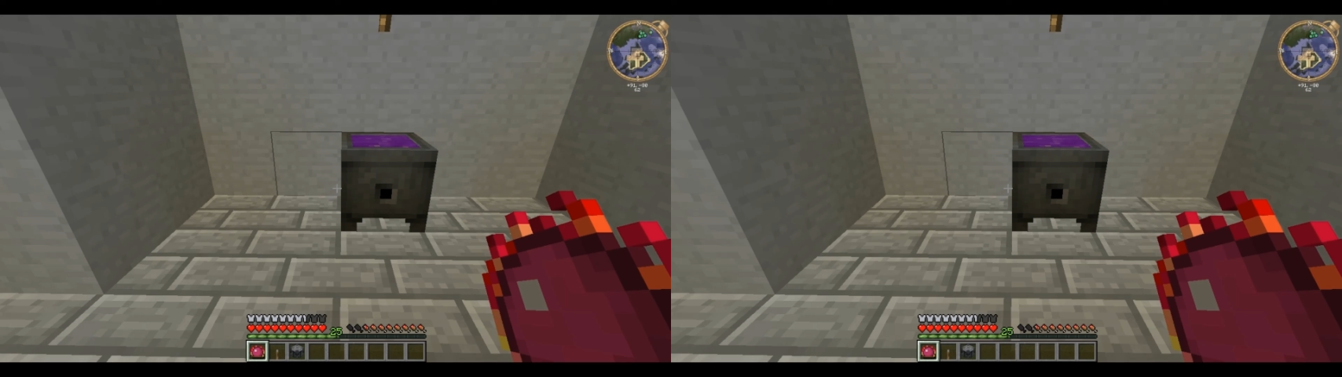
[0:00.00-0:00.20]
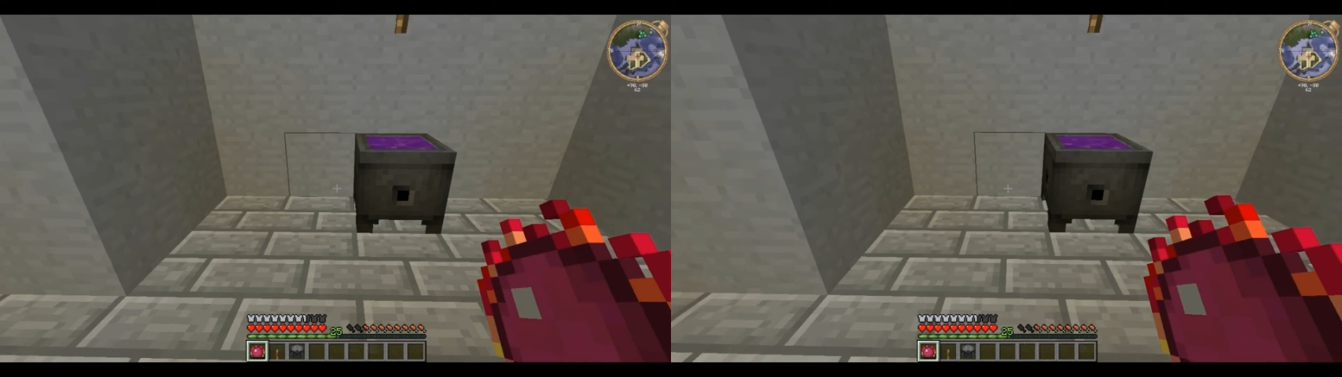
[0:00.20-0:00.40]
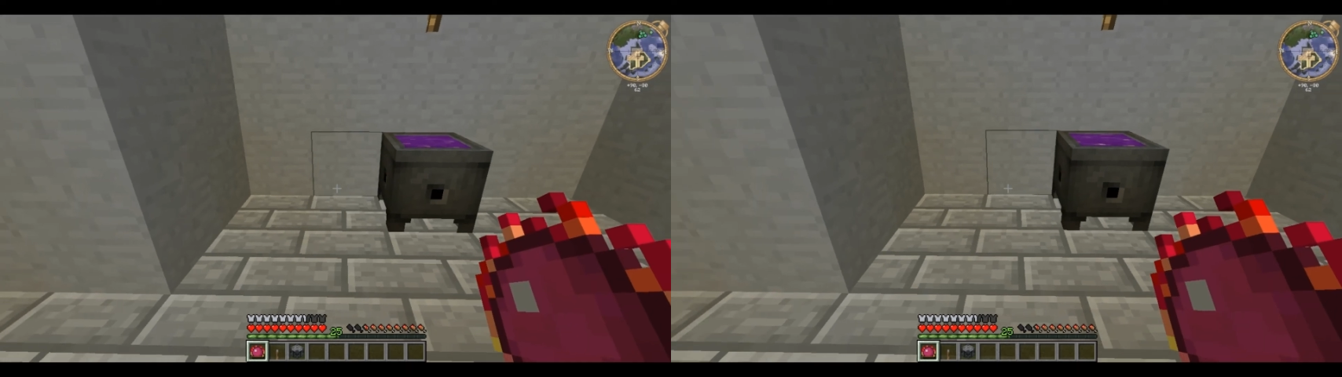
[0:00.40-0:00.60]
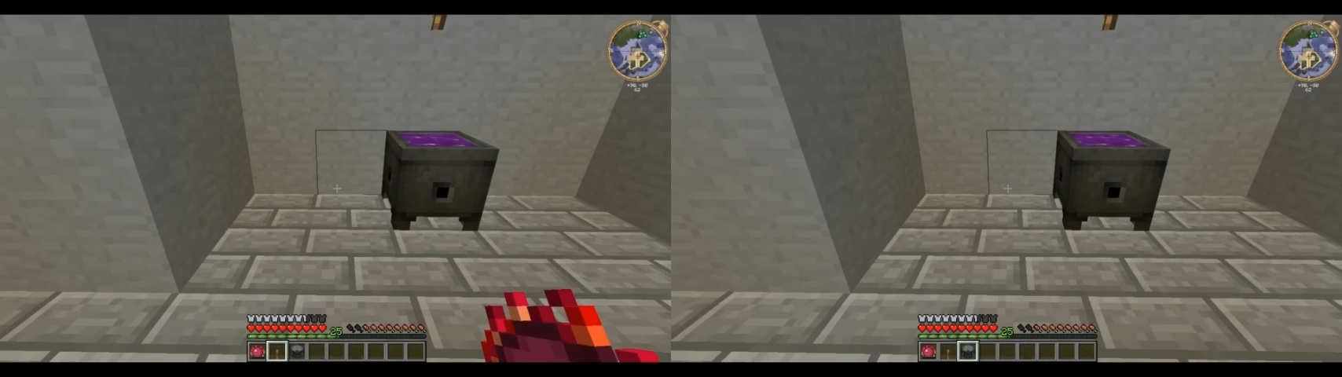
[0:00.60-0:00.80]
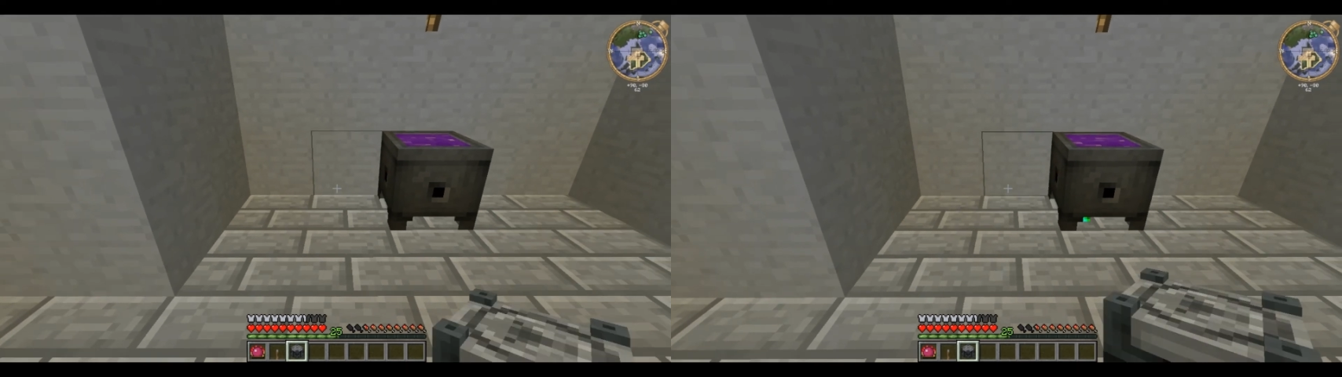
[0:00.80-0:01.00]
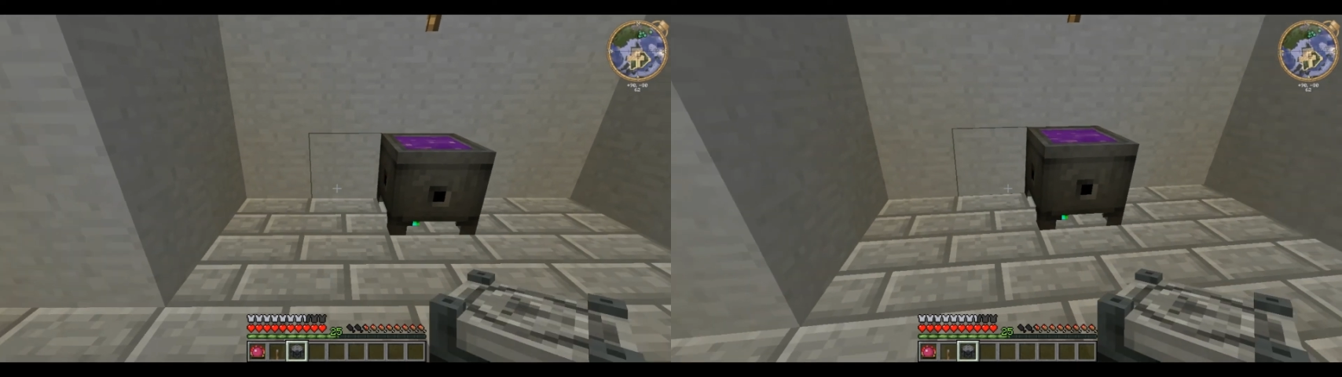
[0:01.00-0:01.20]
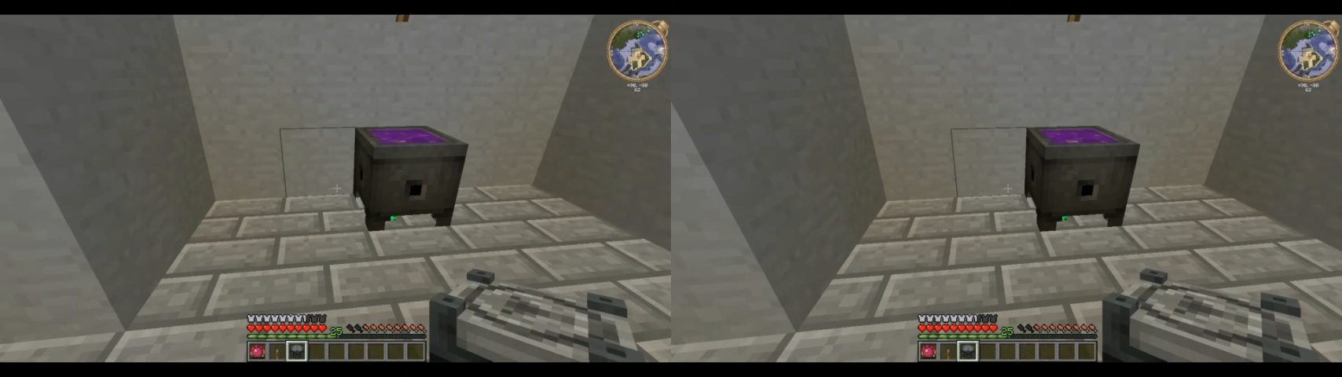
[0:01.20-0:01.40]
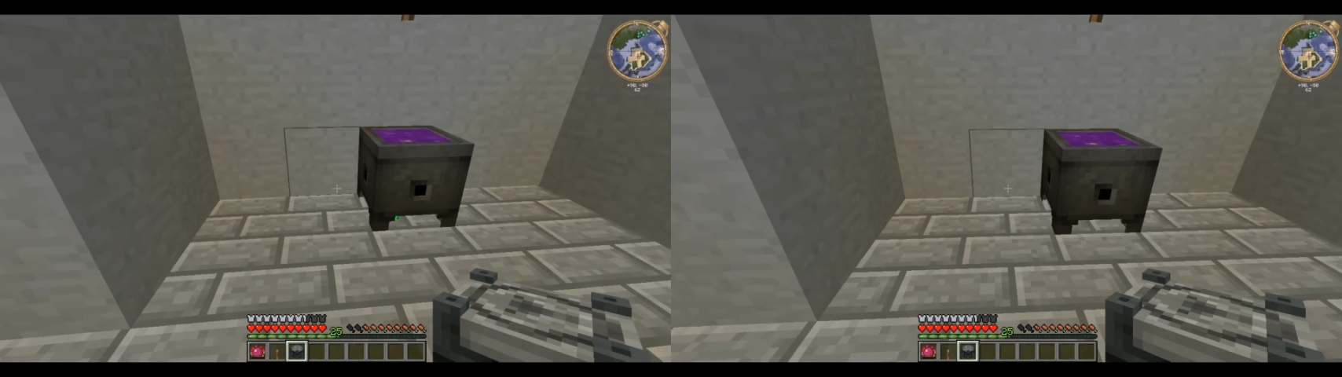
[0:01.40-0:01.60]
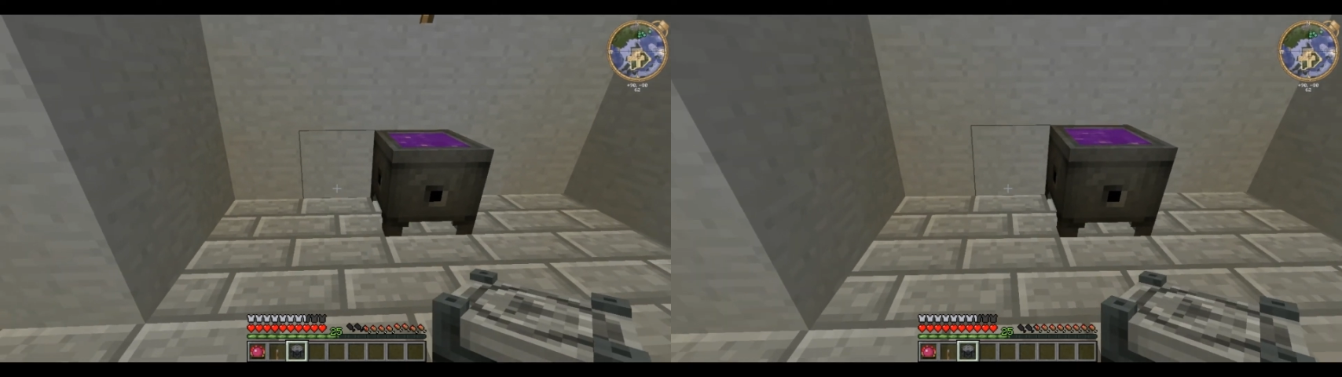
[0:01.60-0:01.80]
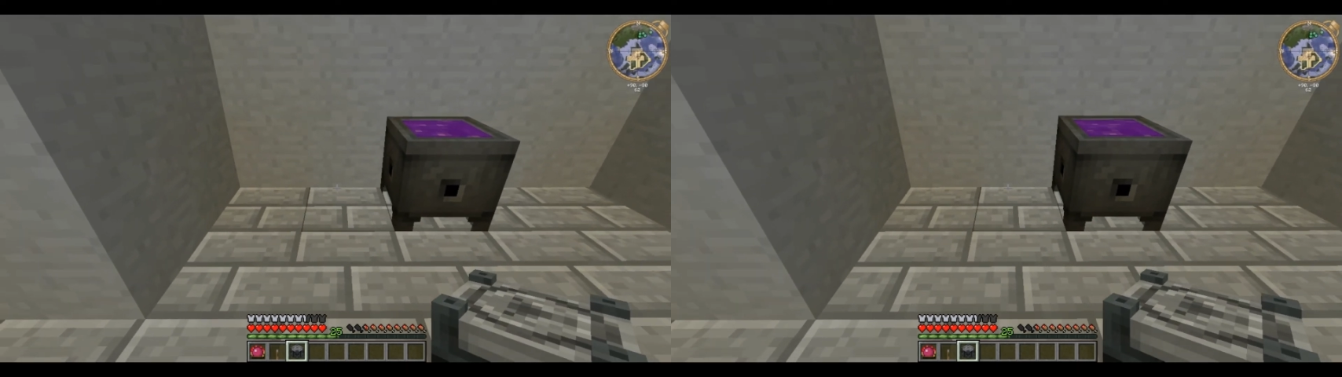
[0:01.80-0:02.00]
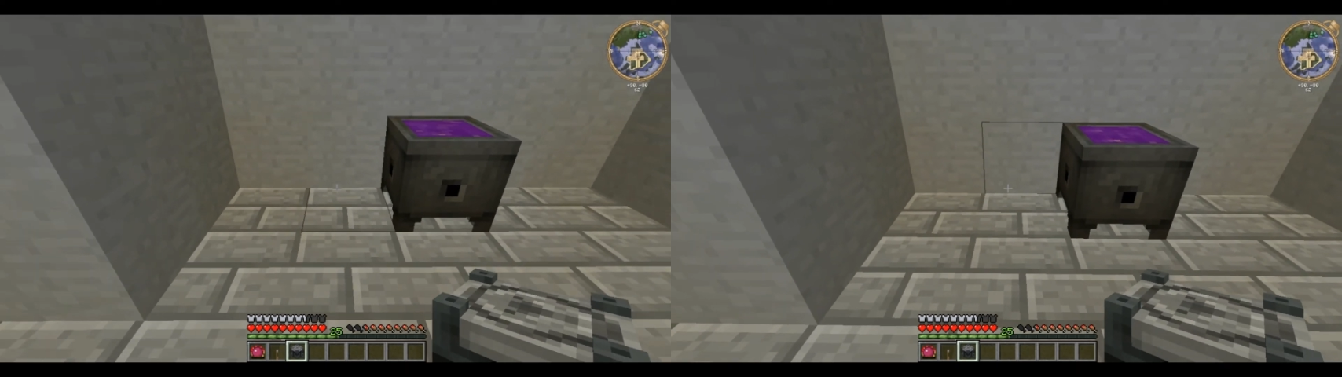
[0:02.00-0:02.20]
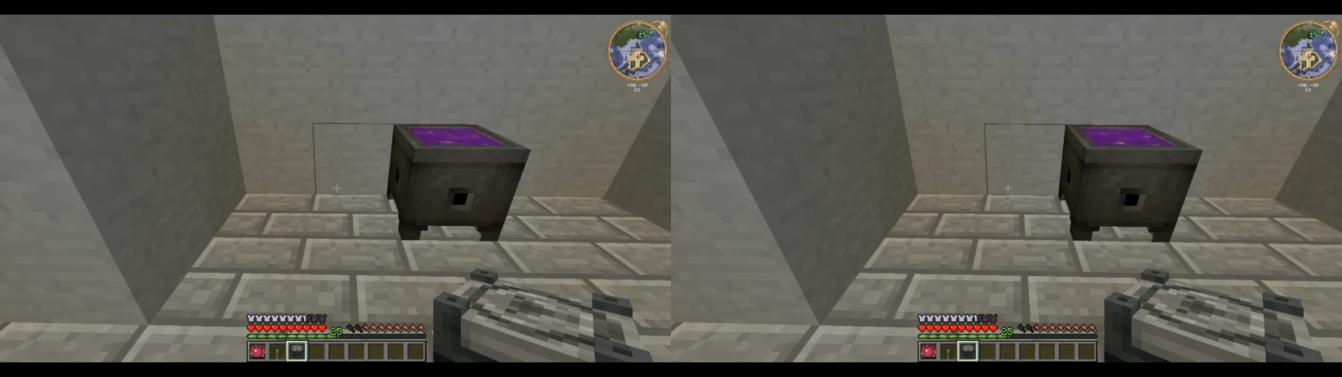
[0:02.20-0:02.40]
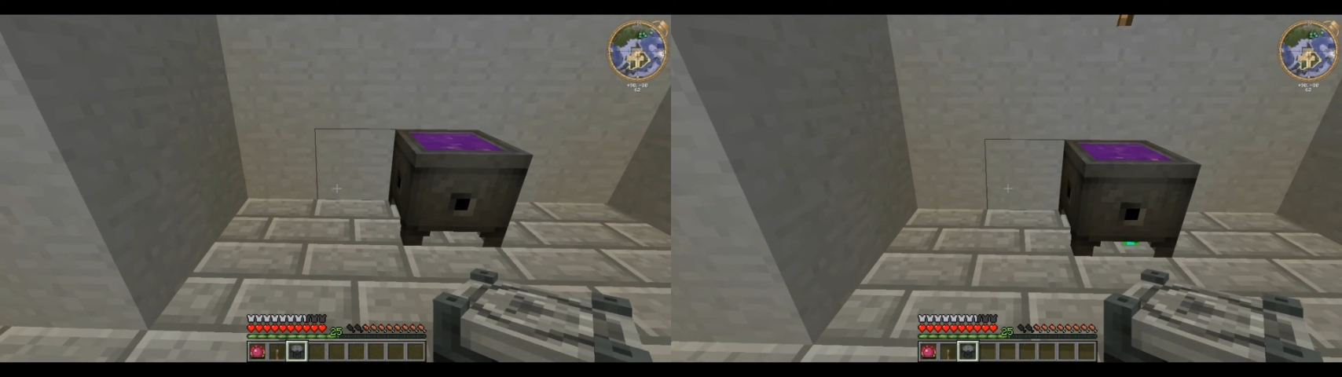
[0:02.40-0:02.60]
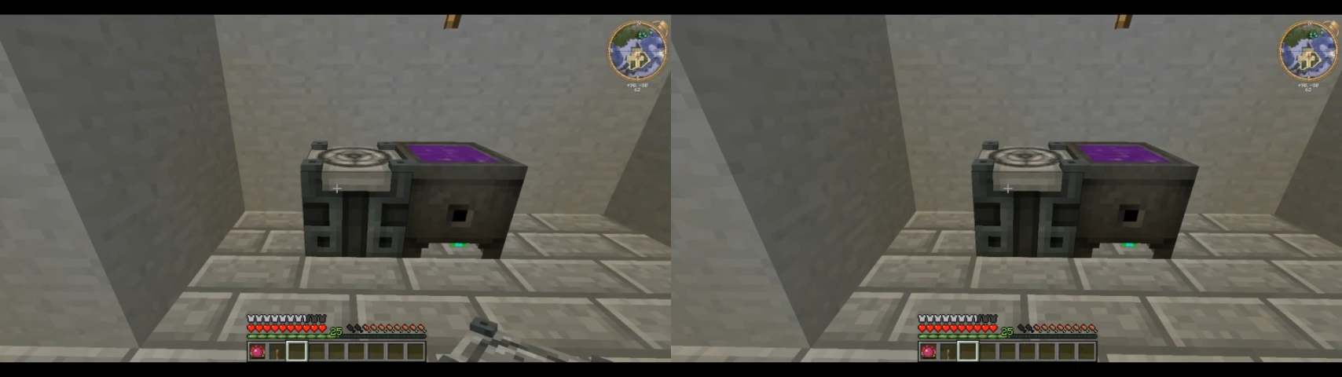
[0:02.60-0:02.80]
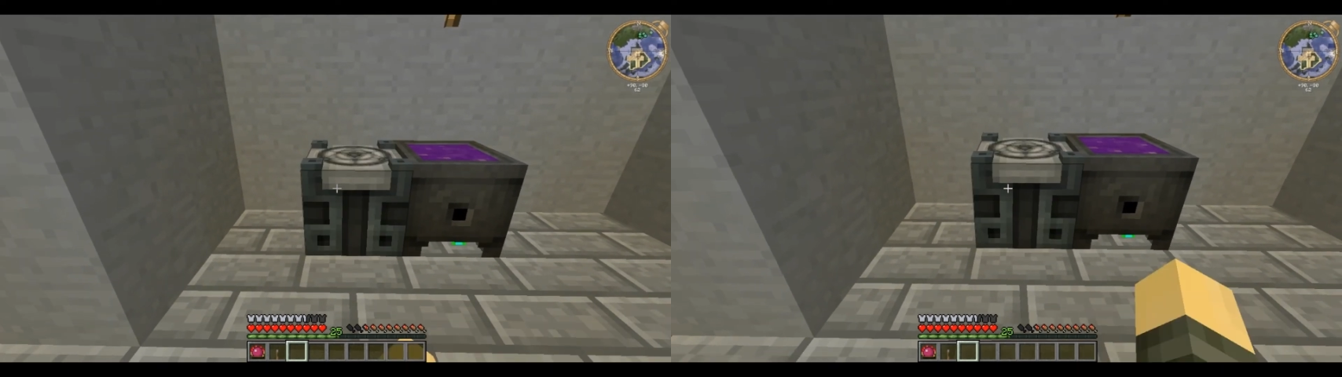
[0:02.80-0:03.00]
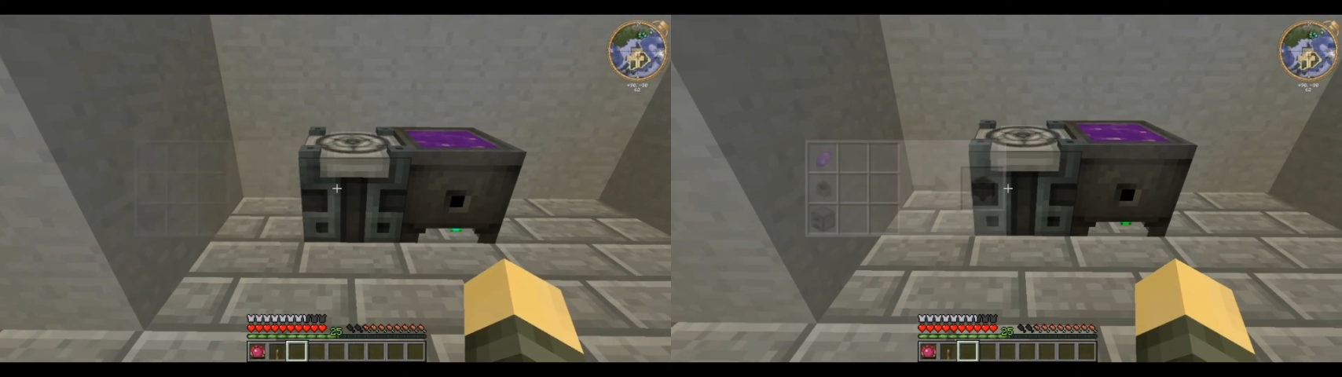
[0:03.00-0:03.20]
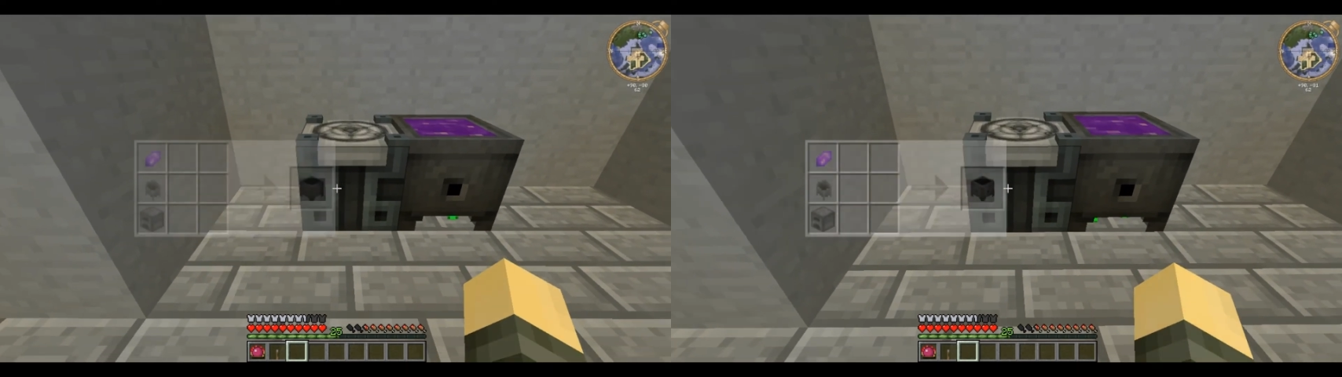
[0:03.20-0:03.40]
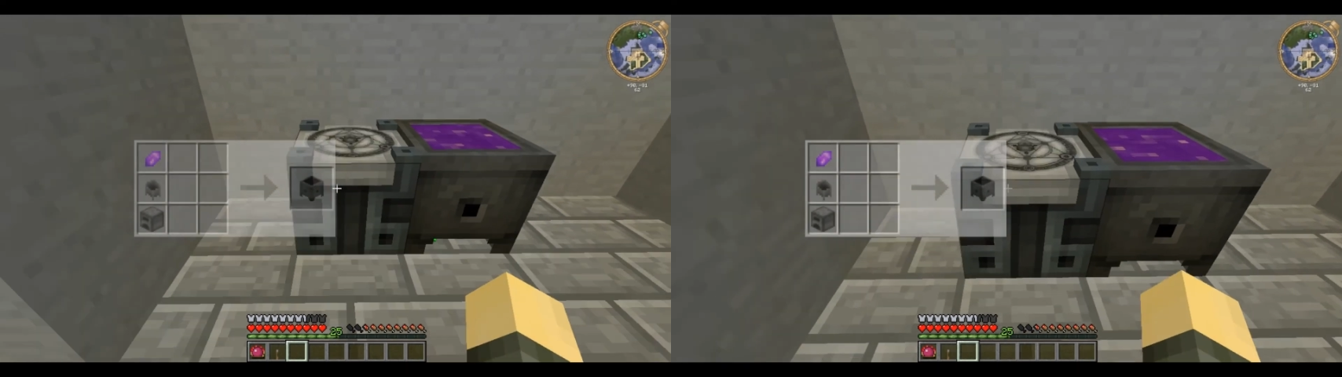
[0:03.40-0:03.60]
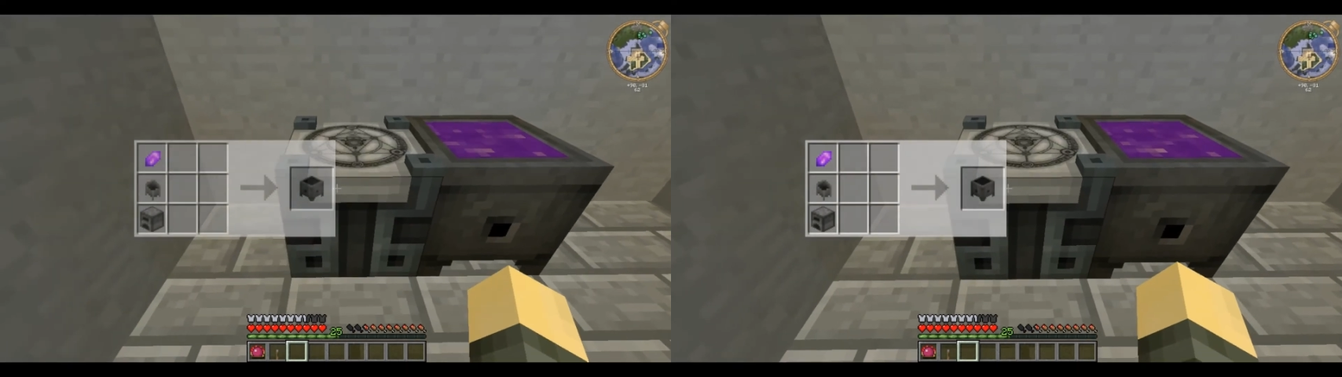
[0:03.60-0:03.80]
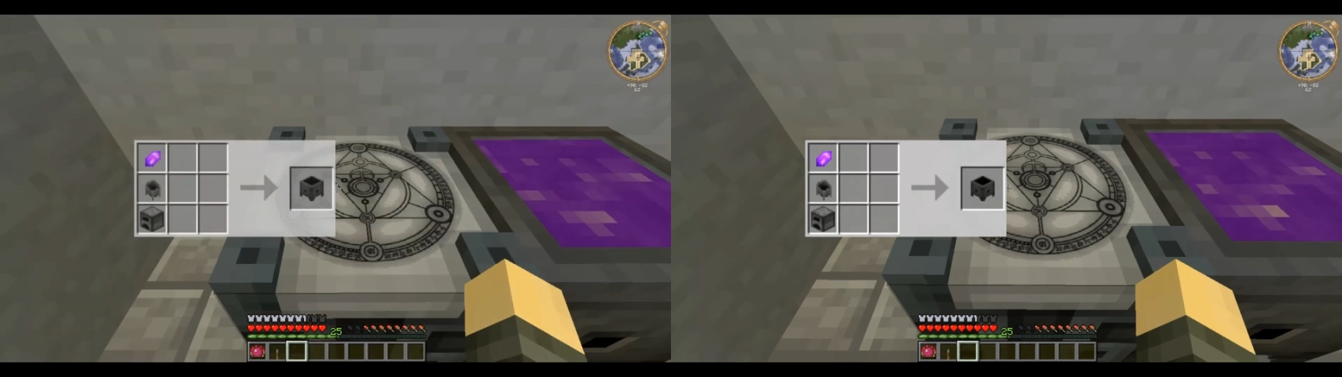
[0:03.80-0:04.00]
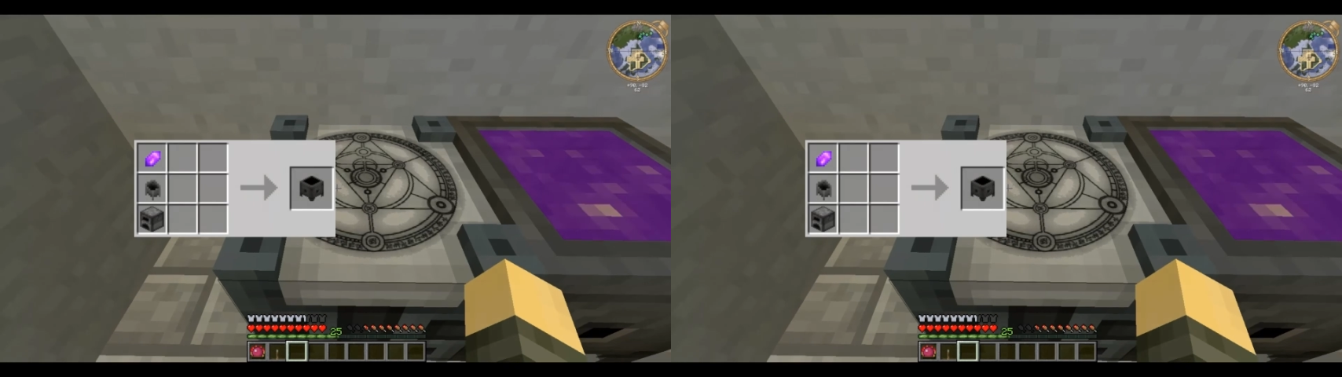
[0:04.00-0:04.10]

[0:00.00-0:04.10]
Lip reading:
[unreadable: no face in view]